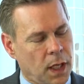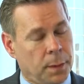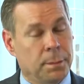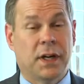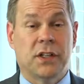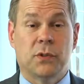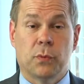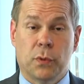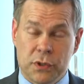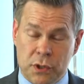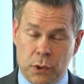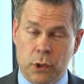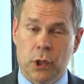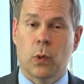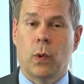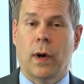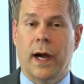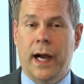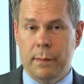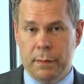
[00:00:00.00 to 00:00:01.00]
But it was a
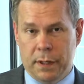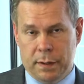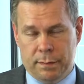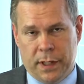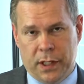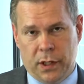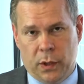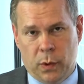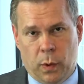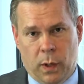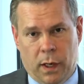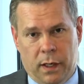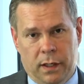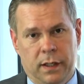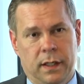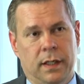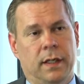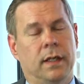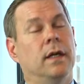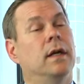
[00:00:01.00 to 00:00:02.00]
requirement by the court.
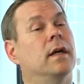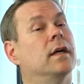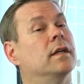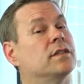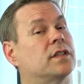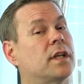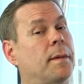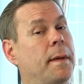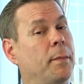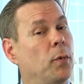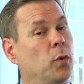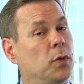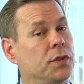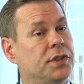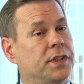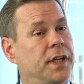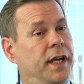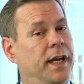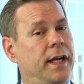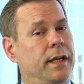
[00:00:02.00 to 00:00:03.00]
Some people will
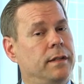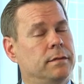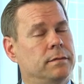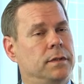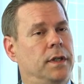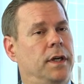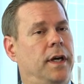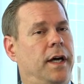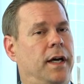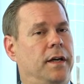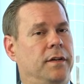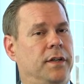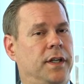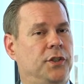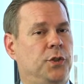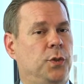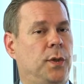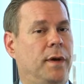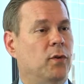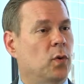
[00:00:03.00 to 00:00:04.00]
say
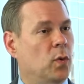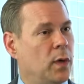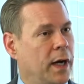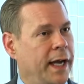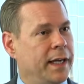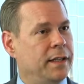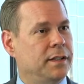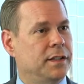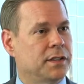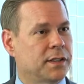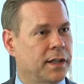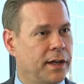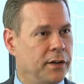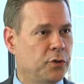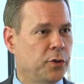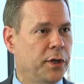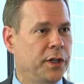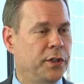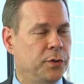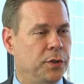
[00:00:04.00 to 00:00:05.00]
that you have a right in this
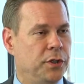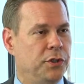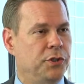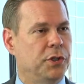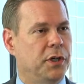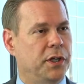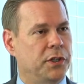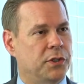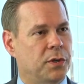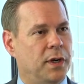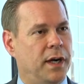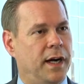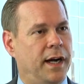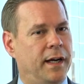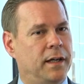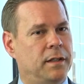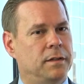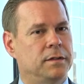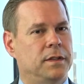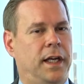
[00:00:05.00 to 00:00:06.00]
country to a jury
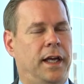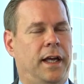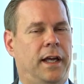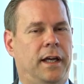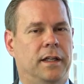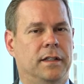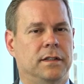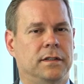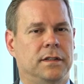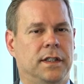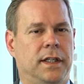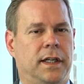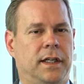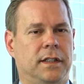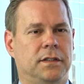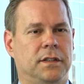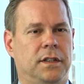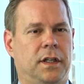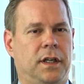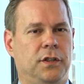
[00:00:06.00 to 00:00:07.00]
trial and
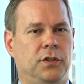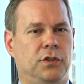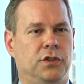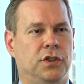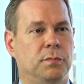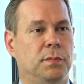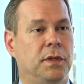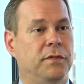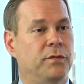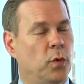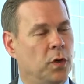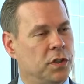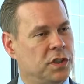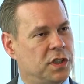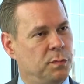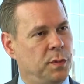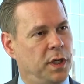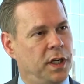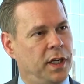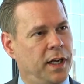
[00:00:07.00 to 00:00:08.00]
that you shouldn't be forced
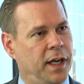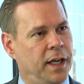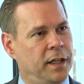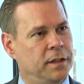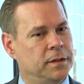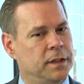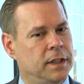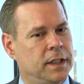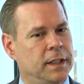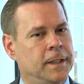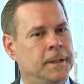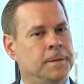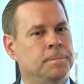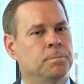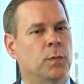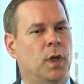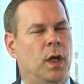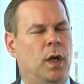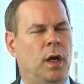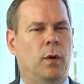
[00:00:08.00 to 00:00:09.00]
to mediate.
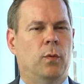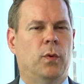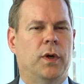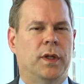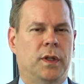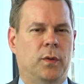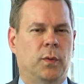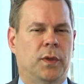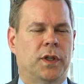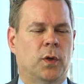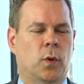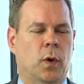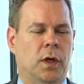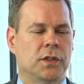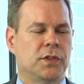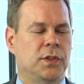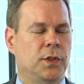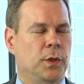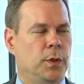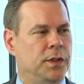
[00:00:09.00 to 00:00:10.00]
What the
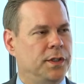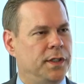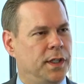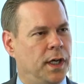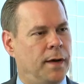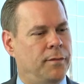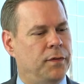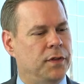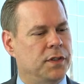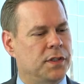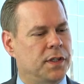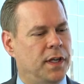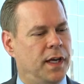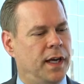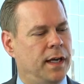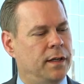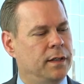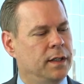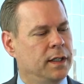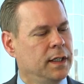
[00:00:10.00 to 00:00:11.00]
courts do is they often
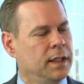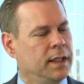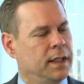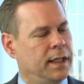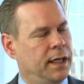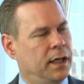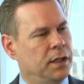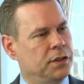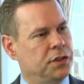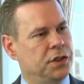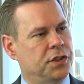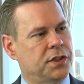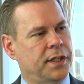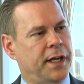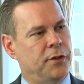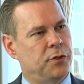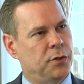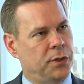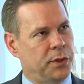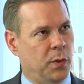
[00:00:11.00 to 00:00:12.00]
say, here's your
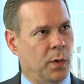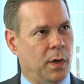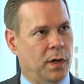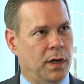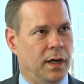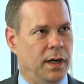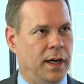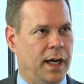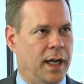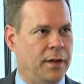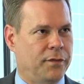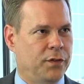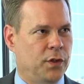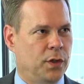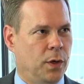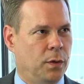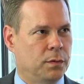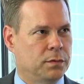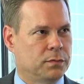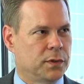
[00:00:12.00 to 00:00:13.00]
scheduling order, and if you
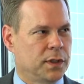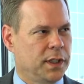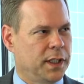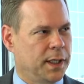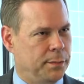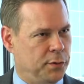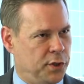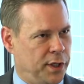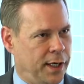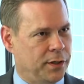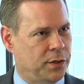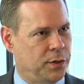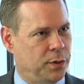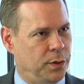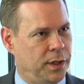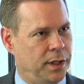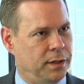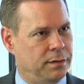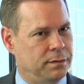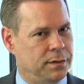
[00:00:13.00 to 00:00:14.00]
don't really object
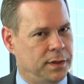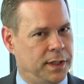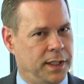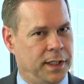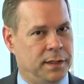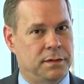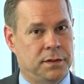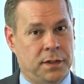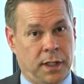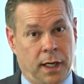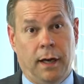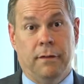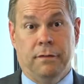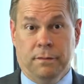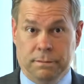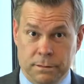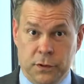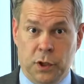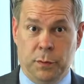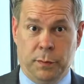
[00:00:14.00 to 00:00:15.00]
to it, then tough,
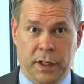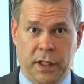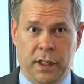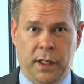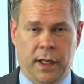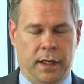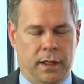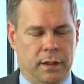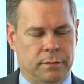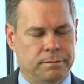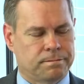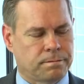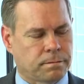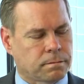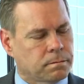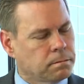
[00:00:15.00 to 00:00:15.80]
you're mediating.